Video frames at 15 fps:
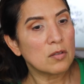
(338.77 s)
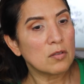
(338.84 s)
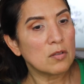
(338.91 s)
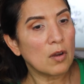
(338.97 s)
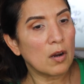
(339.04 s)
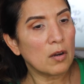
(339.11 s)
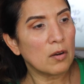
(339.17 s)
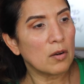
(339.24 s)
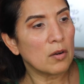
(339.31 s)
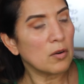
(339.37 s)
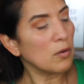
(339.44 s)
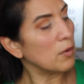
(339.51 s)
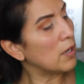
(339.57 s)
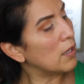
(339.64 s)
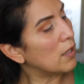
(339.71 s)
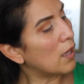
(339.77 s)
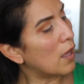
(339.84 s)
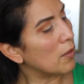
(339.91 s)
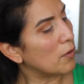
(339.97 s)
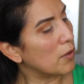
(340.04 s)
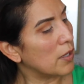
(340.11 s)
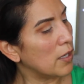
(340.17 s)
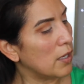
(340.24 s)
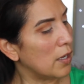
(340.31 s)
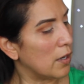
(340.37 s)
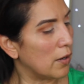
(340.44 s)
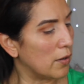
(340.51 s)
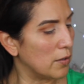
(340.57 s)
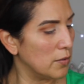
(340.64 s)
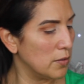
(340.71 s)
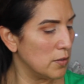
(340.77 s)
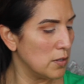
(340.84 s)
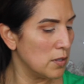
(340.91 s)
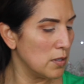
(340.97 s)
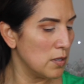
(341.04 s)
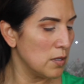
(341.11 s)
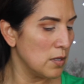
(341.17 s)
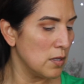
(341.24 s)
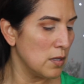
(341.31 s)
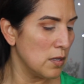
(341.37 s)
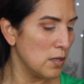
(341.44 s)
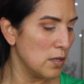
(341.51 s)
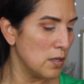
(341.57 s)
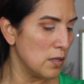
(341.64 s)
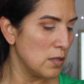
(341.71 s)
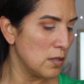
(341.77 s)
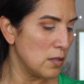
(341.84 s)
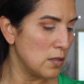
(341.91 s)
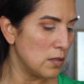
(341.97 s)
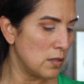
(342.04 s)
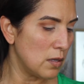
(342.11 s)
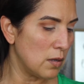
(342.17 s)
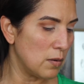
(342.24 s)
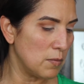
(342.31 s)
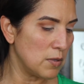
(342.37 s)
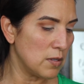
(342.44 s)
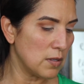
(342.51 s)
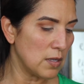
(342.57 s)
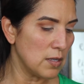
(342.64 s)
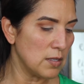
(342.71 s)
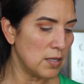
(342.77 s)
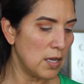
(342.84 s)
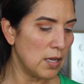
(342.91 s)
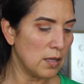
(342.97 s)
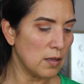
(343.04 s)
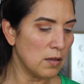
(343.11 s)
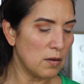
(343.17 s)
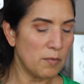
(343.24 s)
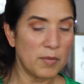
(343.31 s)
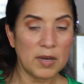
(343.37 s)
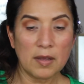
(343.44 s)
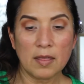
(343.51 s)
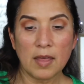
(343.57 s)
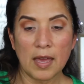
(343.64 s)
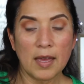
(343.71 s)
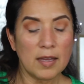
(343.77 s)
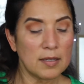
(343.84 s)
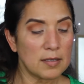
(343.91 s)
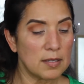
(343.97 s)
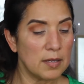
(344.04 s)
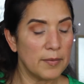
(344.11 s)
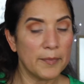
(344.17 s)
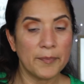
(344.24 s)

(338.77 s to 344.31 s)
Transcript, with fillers: darker green color here. So I'm just gonna take a little bit of that